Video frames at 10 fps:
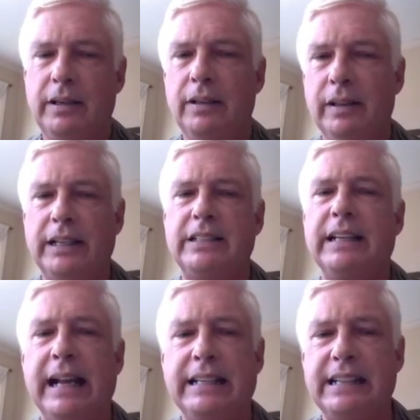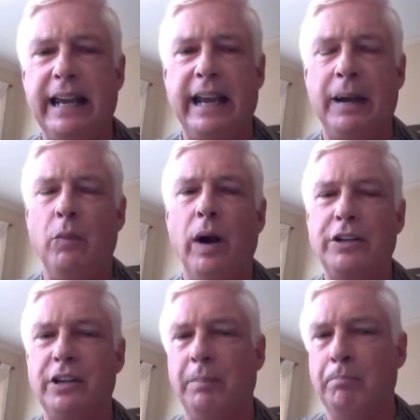Let's not say I'm
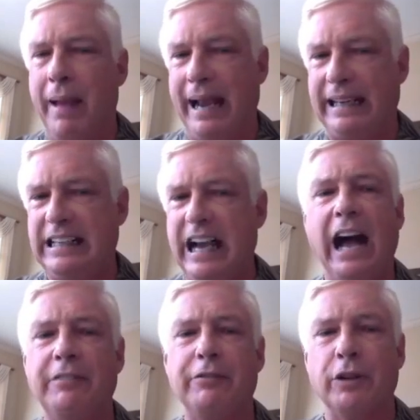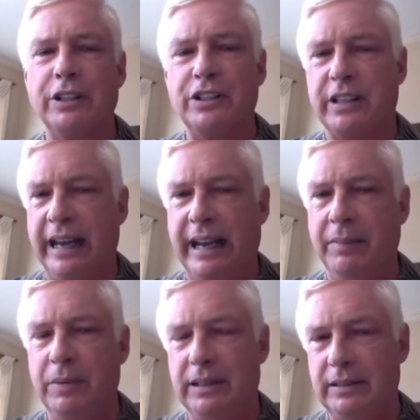watching a MAC conference
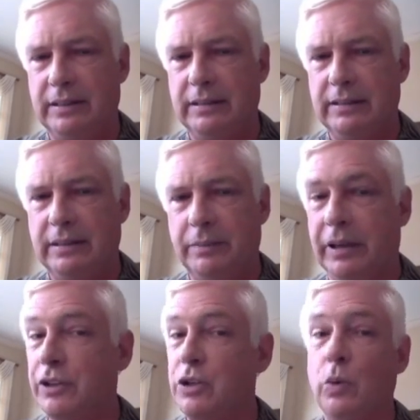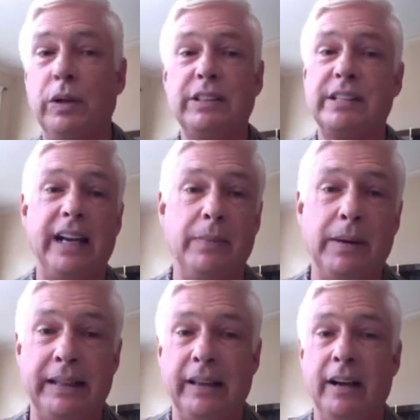game, because you wouldn't say it
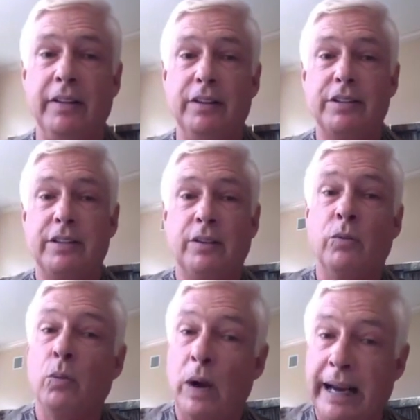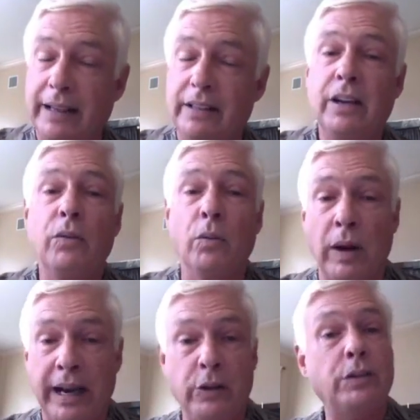about the others, right?
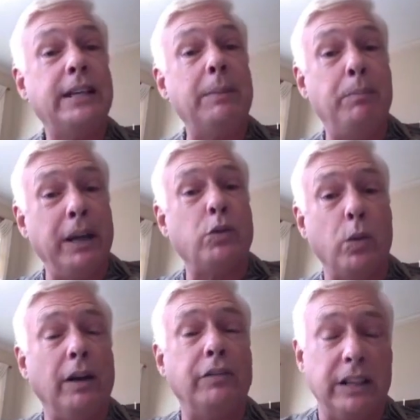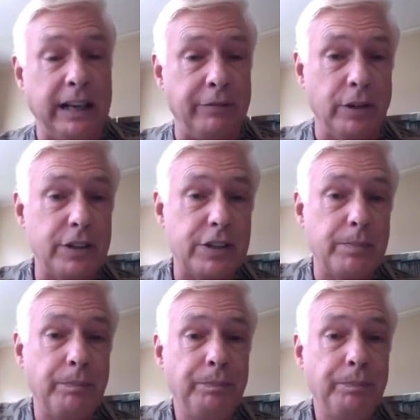Right. You can say Big 12 conference,